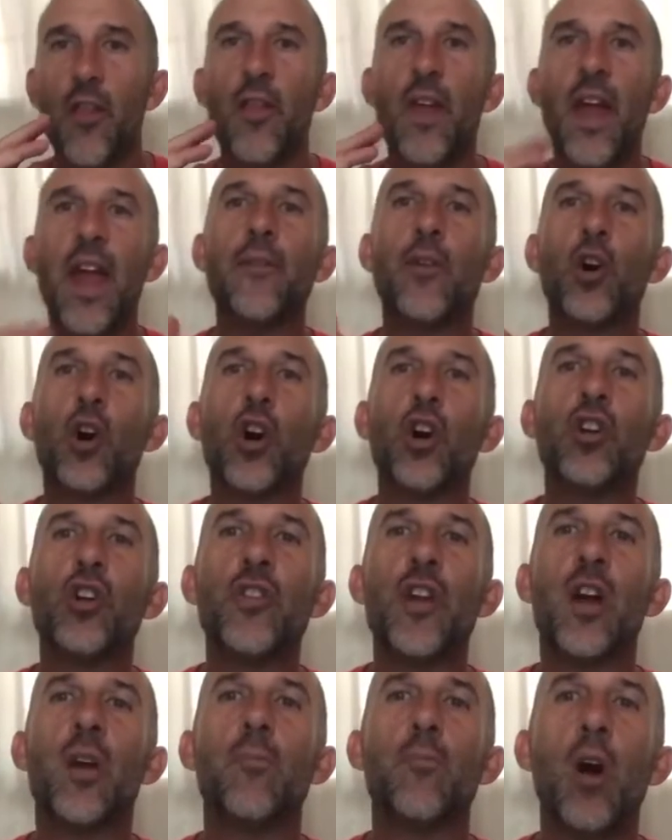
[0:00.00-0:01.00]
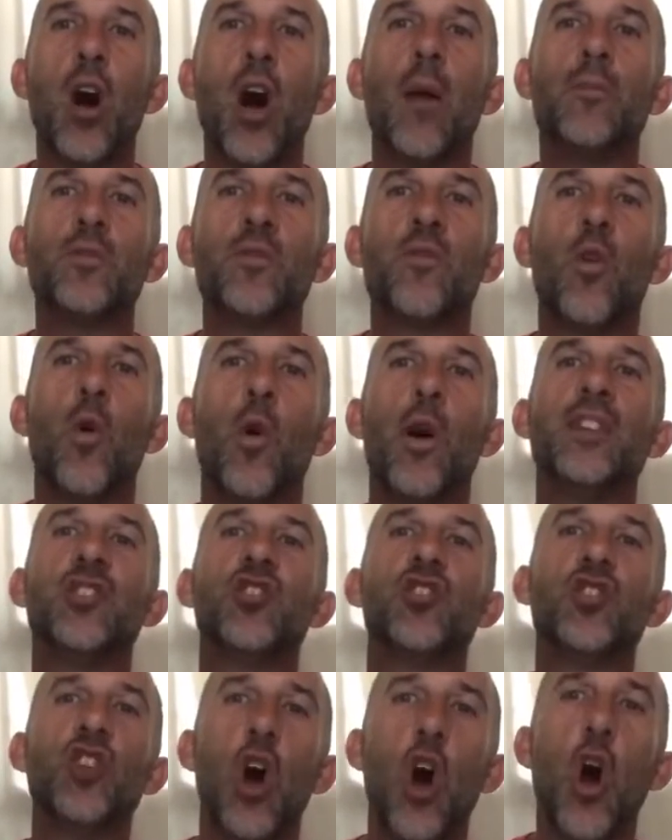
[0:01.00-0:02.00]
They've heard their mom's voice
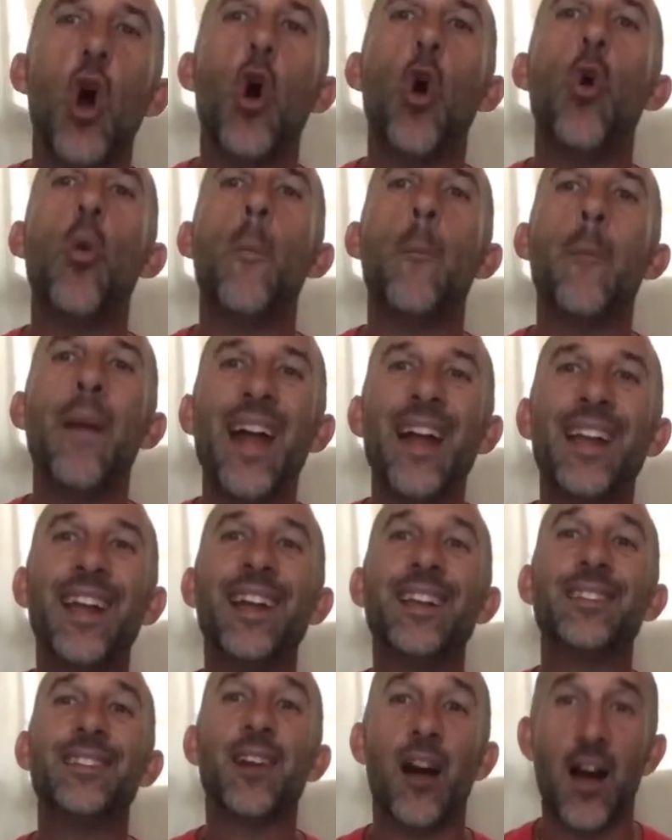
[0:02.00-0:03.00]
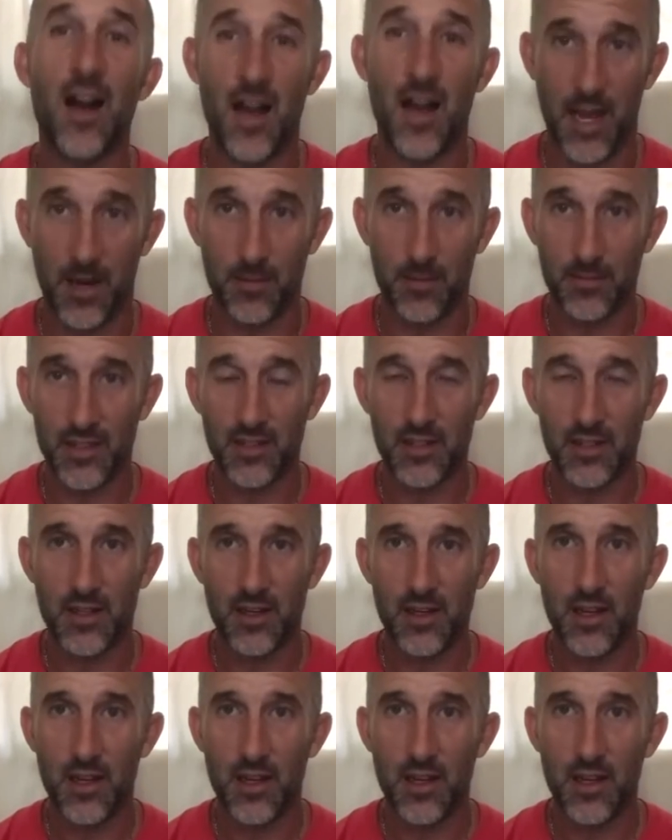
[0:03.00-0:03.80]
so many times